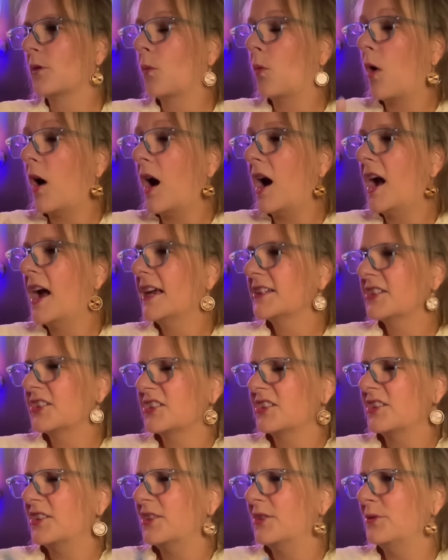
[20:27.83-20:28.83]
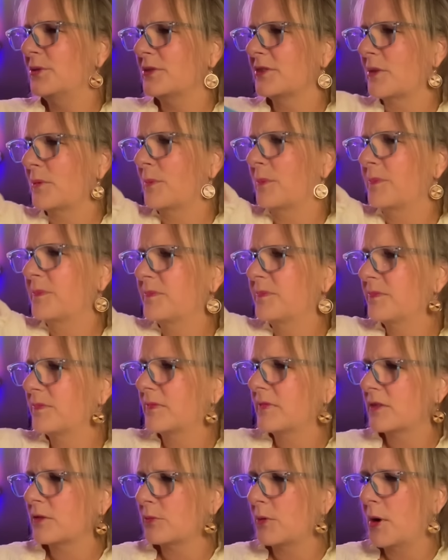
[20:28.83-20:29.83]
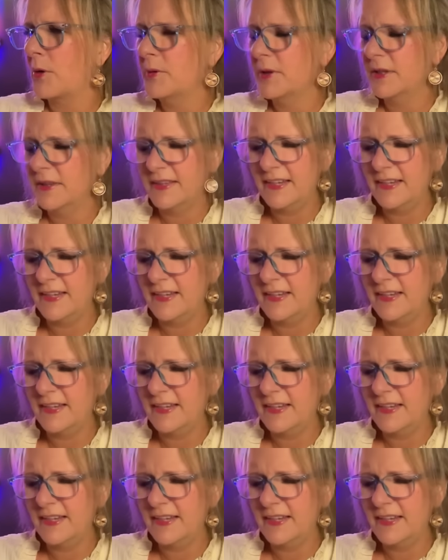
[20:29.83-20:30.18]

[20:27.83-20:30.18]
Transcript: wash. Ooh, so throw it